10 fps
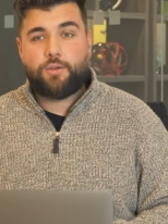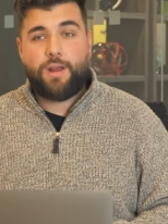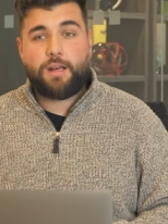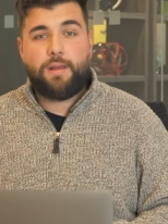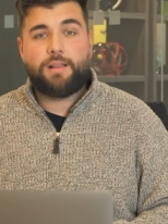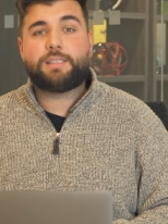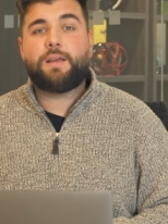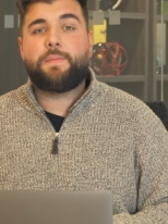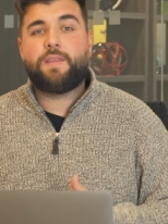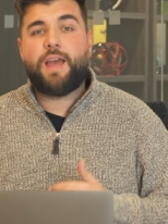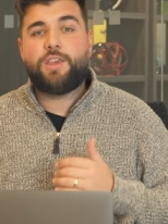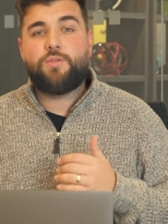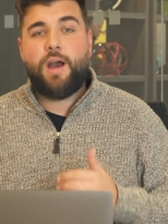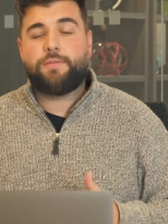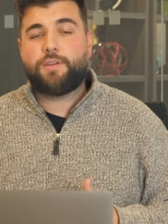Direct mail is something that
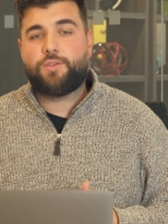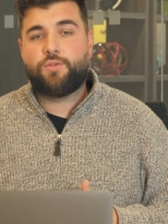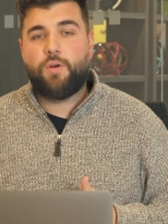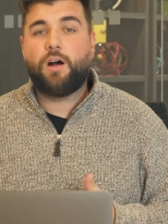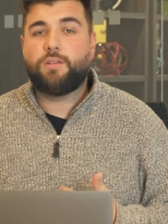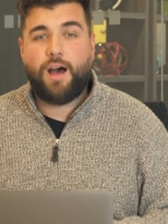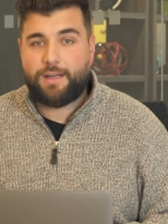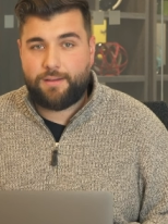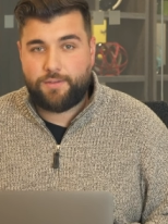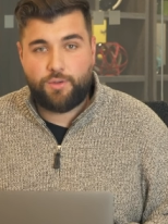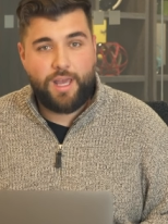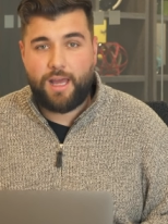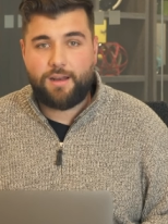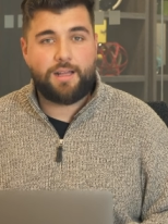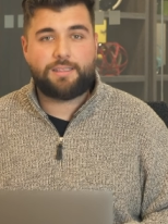you have to do a lot of. You
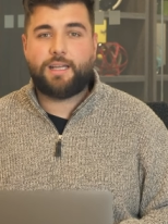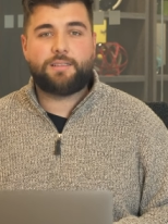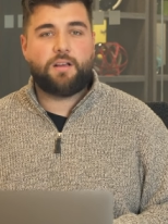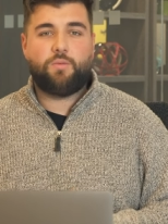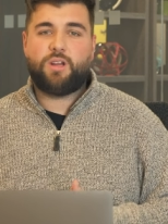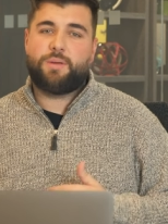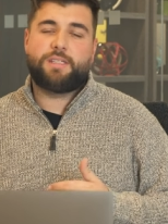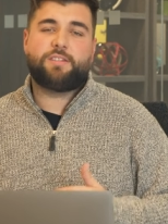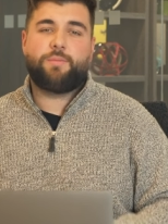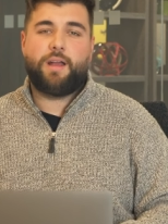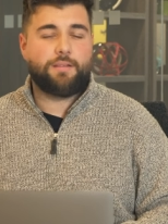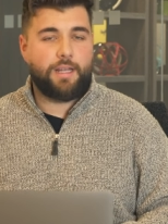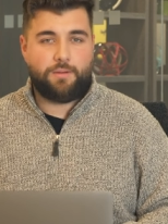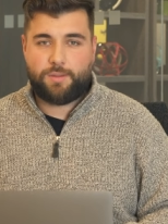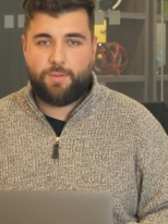cannot send out one piece of mail and
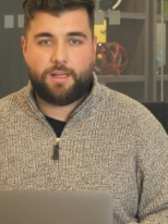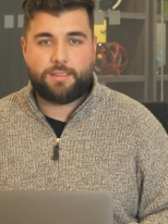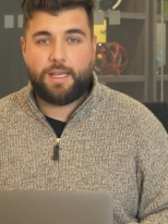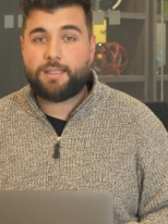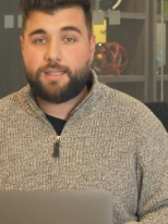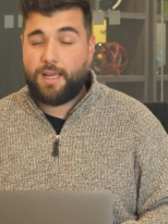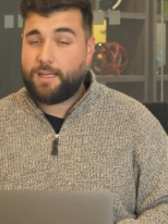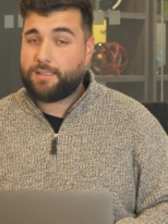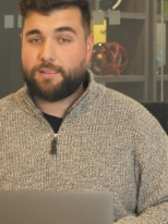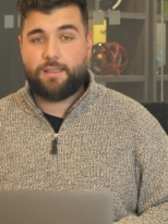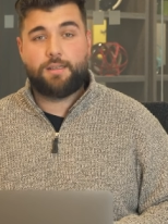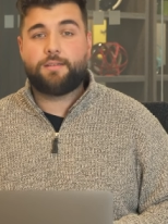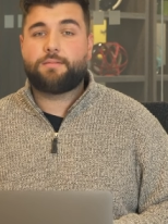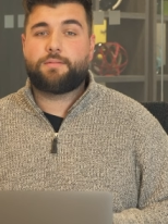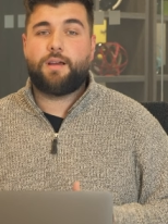get a response. It takes
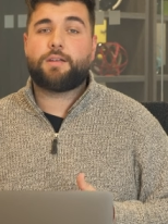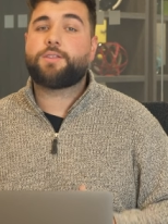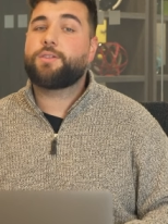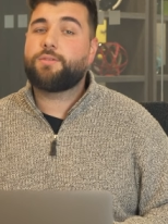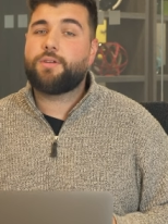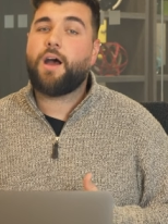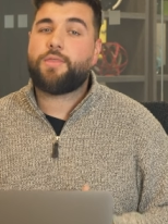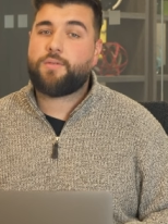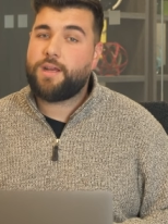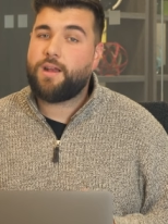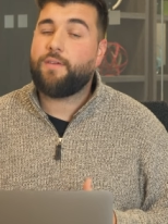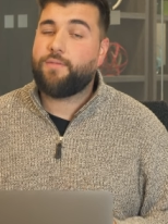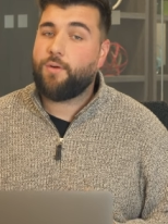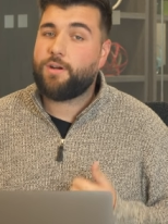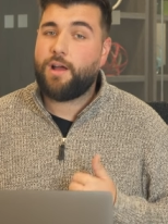not two, not three, not
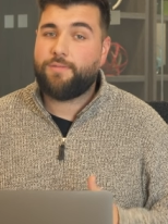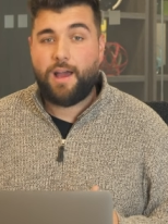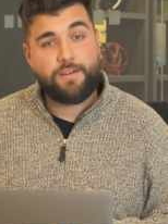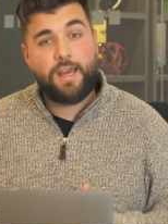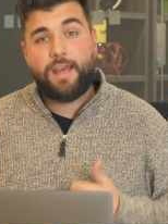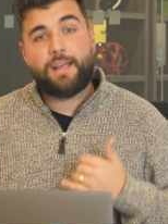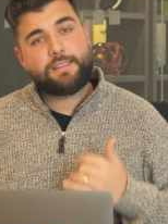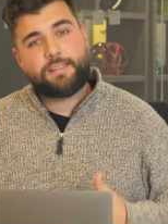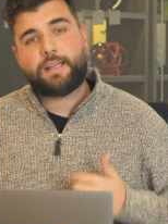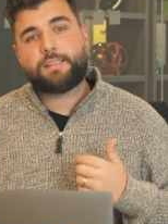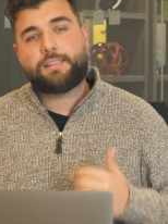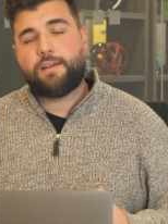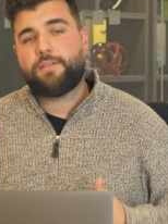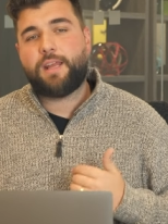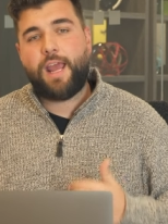four, not five. It's six,
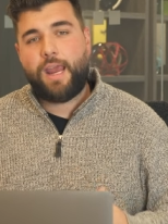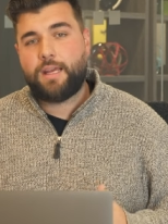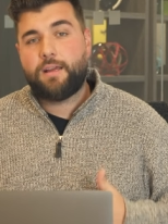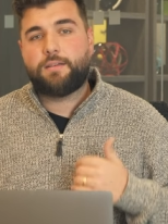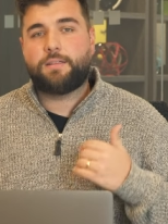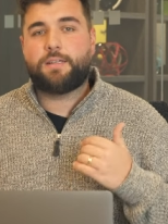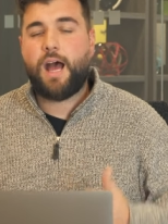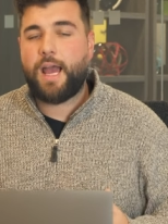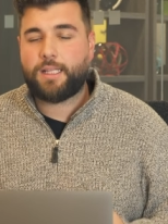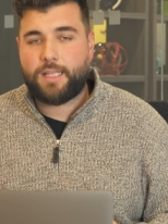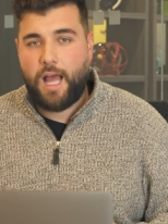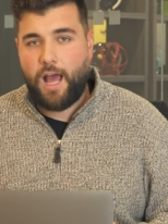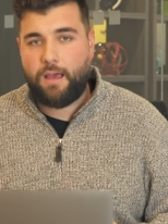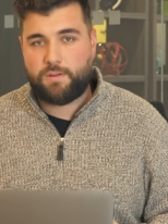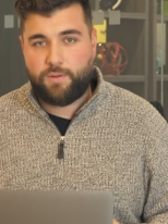seven, eight, nine
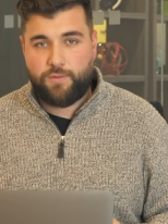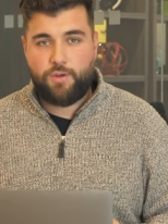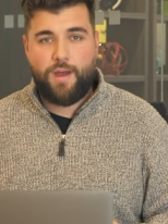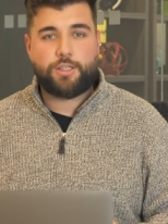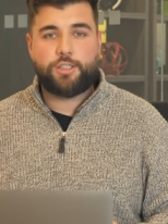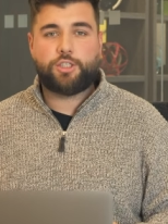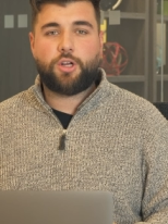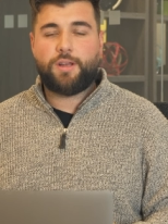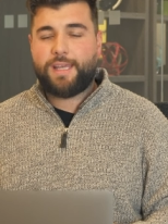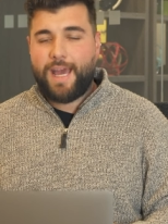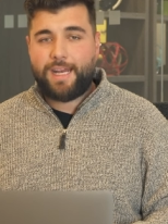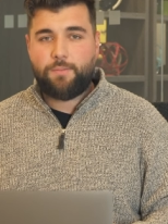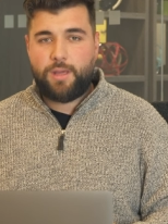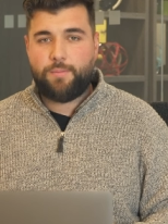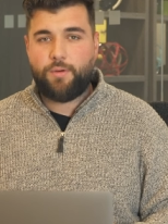times before you actually start getting
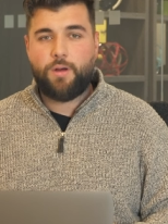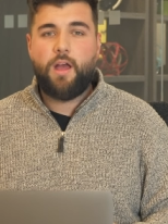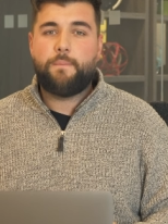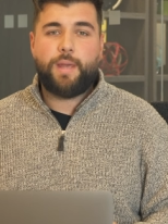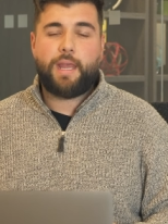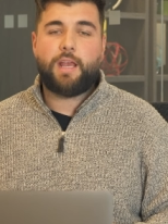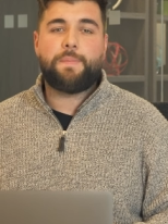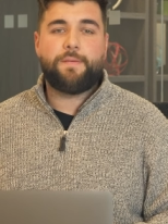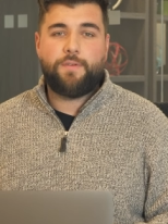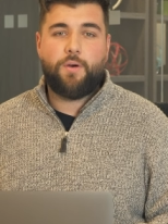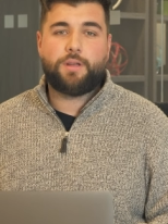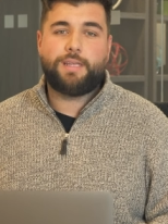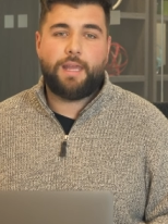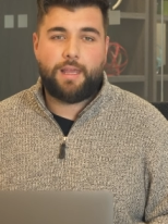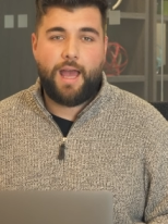people picking up the phone and
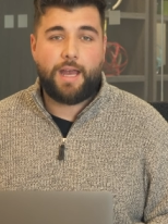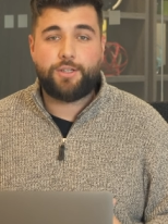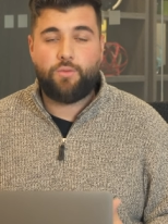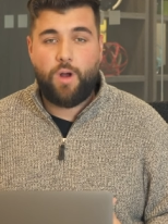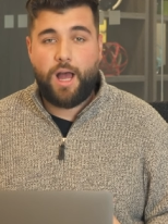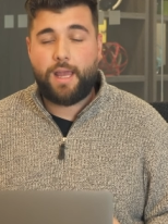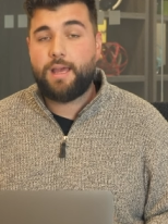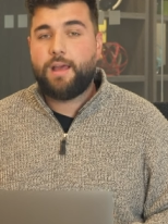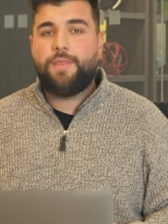taking action. Why?